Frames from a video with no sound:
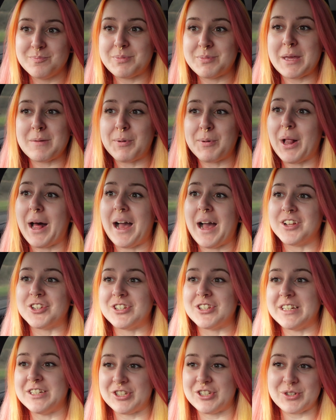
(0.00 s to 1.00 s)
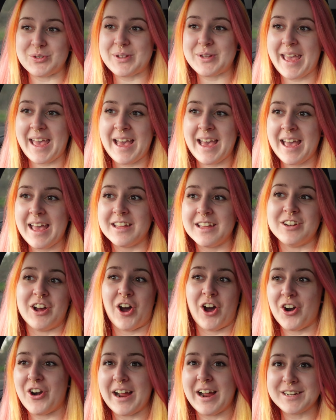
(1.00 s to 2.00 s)
people actually do care and
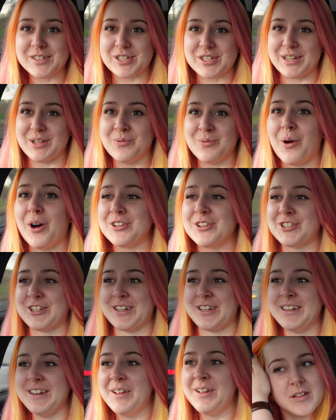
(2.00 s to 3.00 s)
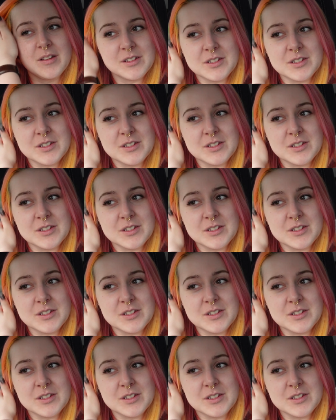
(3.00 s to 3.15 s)
are actually watching.